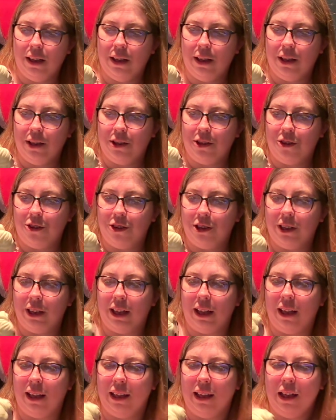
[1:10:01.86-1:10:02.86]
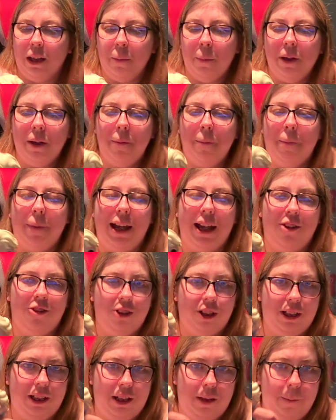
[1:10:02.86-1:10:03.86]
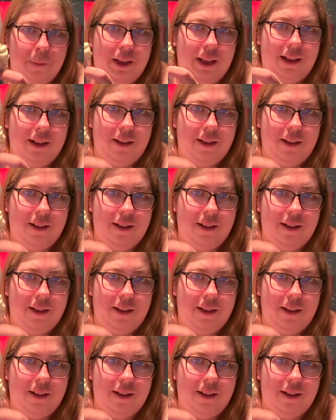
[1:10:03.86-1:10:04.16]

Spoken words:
So she's got a little bit of magic coming out